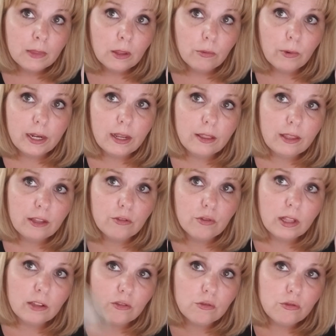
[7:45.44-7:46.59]
Right now the kids are
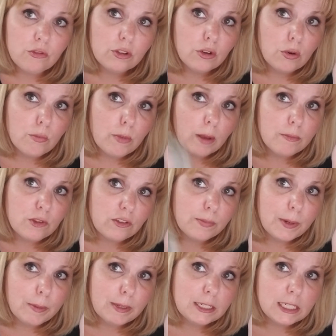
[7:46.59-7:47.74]
all at school, so mom's
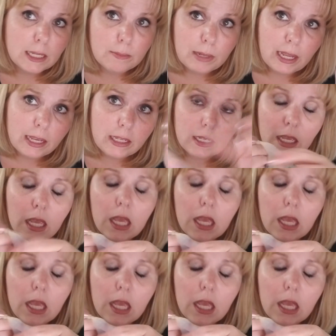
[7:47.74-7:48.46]
experimenting and playing.